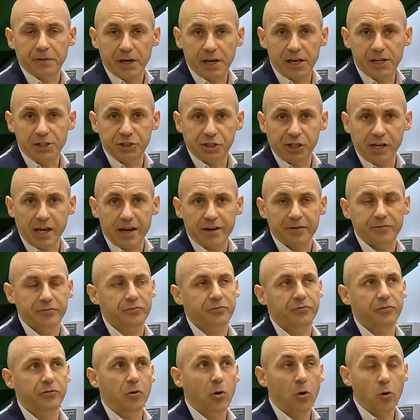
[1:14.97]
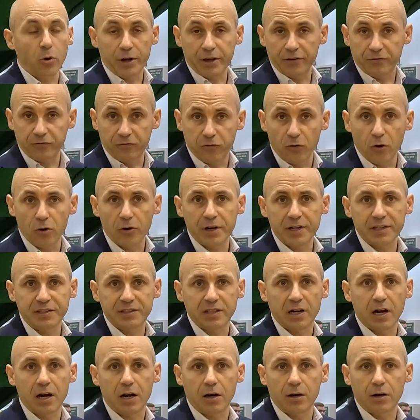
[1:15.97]
HF or a
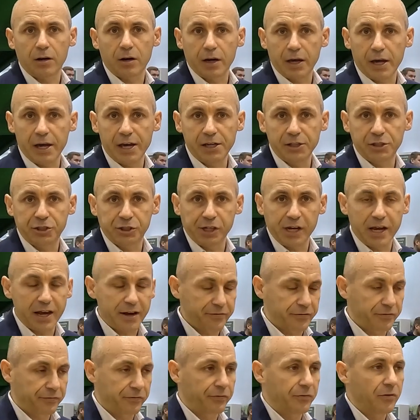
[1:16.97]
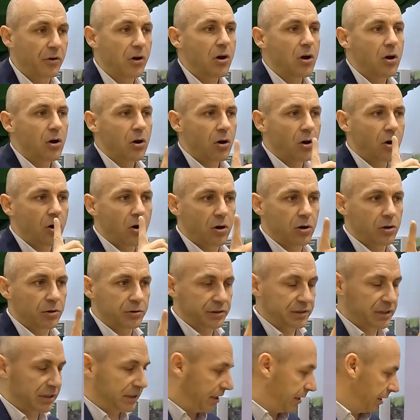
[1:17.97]
4SR HF
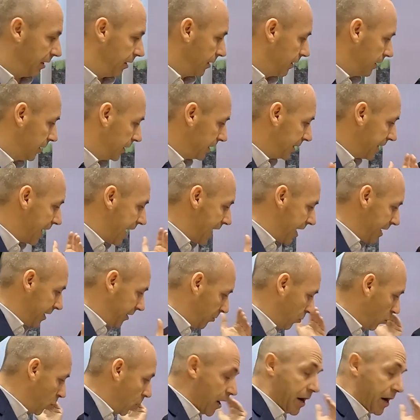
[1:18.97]
on the line